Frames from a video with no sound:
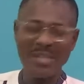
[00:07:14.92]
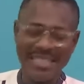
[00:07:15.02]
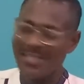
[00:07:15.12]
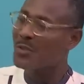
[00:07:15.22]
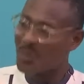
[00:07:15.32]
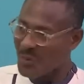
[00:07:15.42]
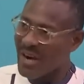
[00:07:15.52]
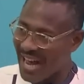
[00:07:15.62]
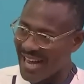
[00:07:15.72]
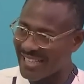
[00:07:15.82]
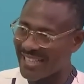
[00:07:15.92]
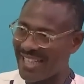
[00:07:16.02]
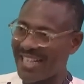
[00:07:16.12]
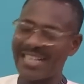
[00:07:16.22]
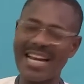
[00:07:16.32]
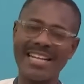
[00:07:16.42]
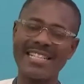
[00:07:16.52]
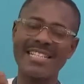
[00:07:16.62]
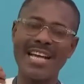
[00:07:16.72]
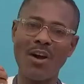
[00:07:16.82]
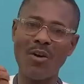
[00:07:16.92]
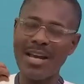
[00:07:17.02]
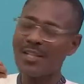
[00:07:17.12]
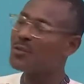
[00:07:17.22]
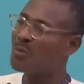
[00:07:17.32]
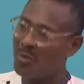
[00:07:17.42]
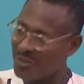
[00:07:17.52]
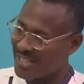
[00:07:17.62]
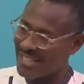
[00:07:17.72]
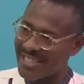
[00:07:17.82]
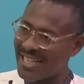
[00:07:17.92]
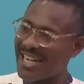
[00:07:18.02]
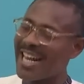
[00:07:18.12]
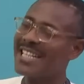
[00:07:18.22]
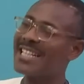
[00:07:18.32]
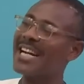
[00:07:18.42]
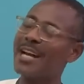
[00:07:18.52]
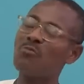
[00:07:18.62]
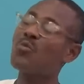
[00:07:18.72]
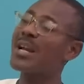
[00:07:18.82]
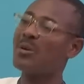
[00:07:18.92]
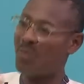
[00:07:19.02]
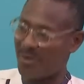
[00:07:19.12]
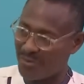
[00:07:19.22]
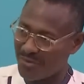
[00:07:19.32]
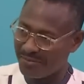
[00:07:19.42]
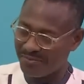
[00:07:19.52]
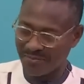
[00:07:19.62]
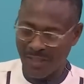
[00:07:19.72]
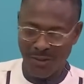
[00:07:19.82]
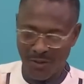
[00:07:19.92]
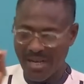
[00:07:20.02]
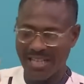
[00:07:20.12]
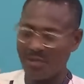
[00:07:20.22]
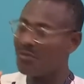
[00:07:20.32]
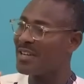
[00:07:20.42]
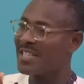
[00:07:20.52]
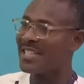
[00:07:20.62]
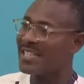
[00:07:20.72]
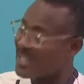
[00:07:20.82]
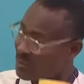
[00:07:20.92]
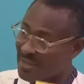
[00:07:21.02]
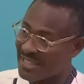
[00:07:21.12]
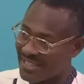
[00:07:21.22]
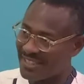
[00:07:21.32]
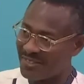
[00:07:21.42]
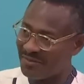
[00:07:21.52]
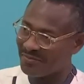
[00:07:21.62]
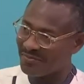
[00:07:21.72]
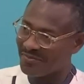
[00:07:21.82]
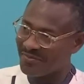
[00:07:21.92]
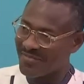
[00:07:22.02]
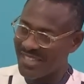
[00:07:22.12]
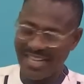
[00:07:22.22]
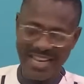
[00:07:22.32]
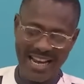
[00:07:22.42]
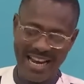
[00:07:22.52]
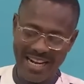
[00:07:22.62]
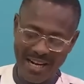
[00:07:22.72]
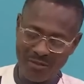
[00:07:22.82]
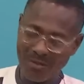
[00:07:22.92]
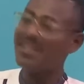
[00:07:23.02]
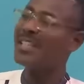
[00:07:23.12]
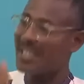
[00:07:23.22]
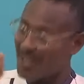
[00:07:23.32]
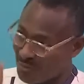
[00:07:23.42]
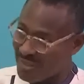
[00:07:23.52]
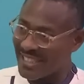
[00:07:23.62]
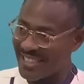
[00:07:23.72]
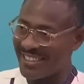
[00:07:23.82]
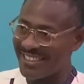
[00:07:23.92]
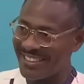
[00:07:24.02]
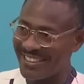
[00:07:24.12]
it so hard that it's now a smooth texture that he can work with. So that's the first thing. It is beaten. It is beaten.